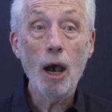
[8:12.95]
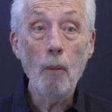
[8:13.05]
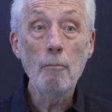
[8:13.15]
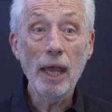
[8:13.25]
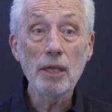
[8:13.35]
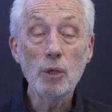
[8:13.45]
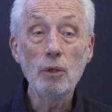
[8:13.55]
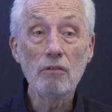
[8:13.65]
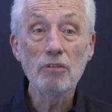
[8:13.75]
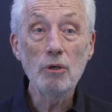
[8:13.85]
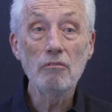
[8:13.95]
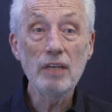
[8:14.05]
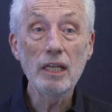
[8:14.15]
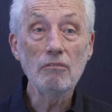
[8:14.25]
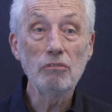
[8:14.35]
bet you if you have
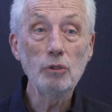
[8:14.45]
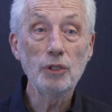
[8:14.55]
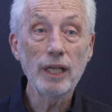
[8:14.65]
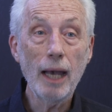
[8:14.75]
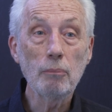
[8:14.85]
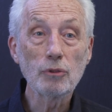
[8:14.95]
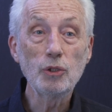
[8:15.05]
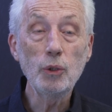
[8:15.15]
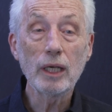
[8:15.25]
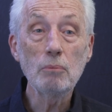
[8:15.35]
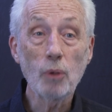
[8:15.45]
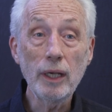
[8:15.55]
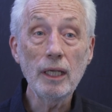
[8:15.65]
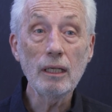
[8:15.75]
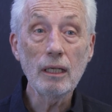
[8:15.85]
eaten Fuji apples, you can
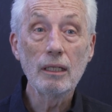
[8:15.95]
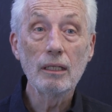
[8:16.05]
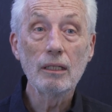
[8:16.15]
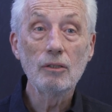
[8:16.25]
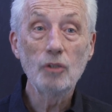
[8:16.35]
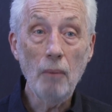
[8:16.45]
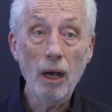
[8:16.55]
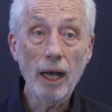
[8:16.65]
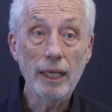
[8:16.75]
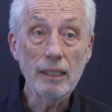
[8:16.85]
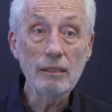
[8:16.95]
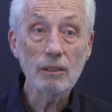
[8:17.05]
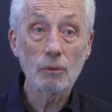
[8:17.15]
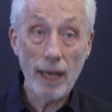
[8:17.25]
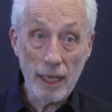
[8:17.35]
bring to mind,
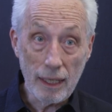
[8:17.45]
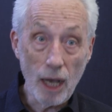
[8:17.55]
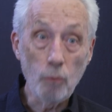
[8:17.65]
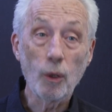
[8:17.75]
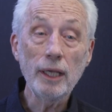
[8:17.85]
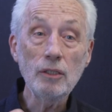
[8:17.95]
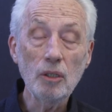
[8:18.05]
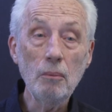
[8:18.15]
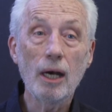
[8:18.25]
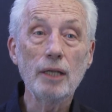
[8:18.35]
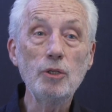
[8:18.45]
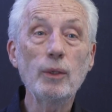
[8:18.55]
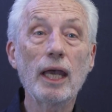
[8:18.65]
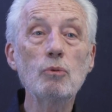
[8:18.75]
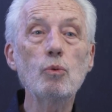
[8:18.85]
right now, you
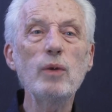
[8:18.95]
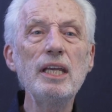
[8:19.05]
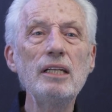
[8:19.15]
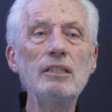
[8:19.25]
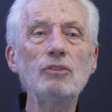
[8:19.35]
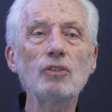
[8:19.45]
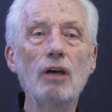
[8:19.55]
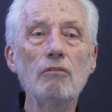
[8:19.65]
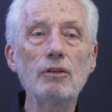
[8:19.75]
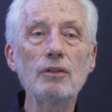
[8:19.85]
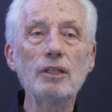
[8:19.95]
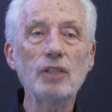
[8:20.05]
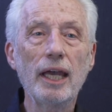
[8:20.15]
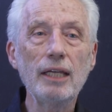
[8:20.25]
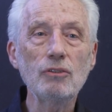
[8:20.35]
can rediscover the
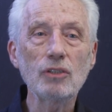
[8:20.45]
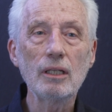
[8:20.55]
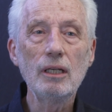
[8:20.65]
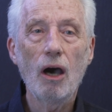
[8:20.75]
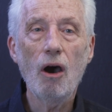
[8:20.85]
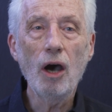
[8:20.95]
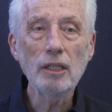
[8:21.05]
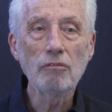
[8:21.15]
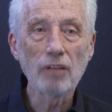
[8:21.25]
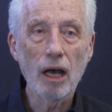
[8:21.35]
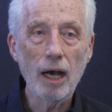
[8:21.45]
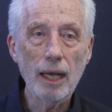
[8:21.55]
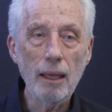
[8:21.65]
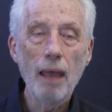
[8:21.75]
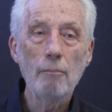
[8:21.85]
taste on the
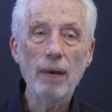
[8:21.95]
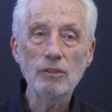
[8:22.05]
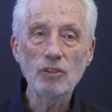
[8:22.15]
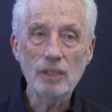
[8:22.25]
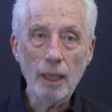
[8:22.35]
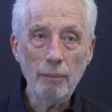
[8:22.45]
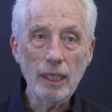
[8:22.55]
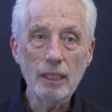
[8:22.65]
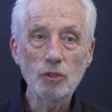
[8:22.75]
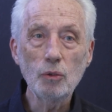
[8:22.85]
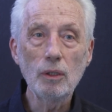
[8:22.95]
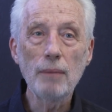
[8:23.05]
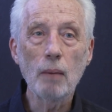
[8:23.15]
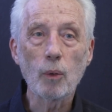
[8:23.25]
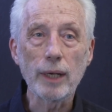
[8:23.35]
fly by stepping into a
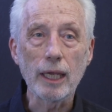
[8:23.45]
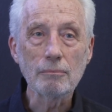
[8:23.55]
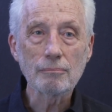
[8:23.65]
memory.